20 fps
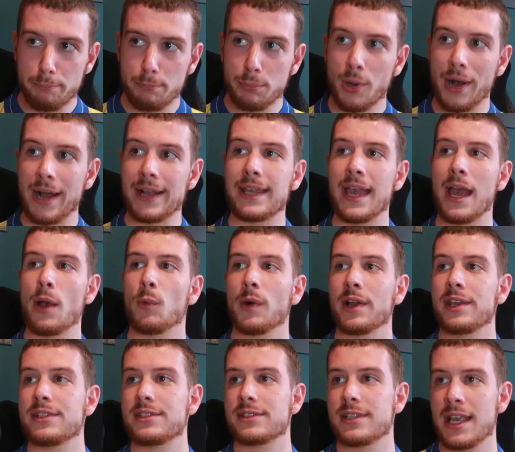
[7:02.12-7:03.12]
But I get
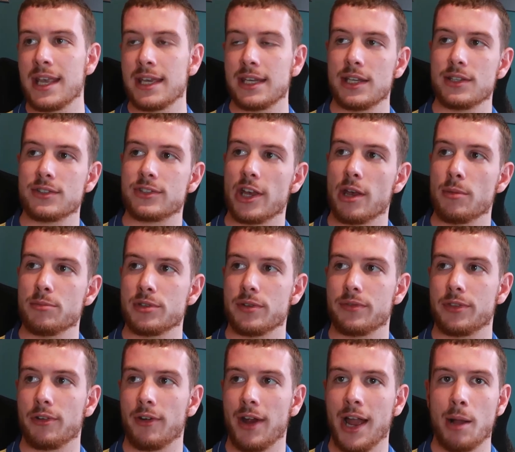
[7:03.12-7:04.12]
what he's saying in terms
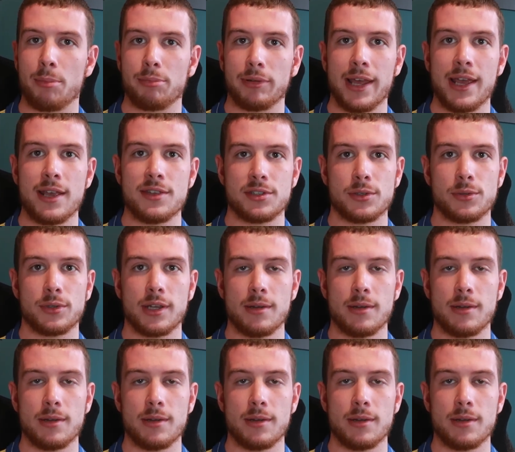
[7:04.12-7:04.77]
of there are players who